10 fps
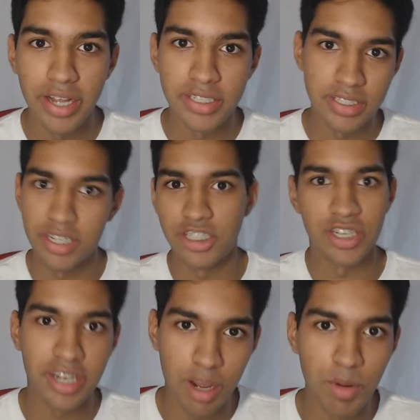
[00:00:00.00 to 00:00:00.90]
They'll just come
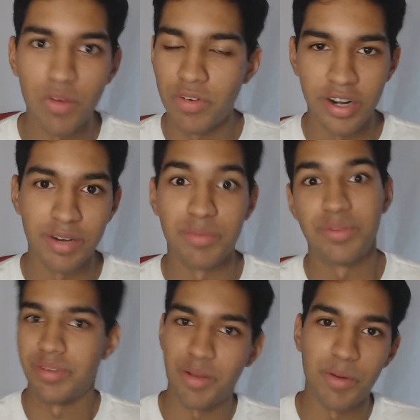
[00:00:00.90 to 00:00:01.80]
over, and
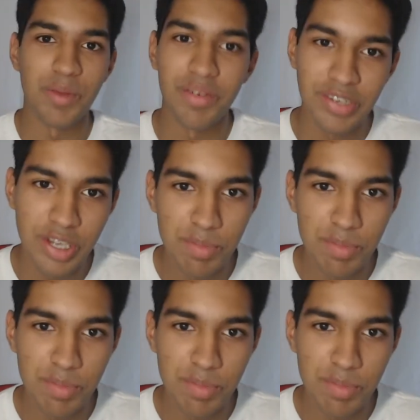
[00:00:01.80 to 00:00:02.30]
when we have a sleepover,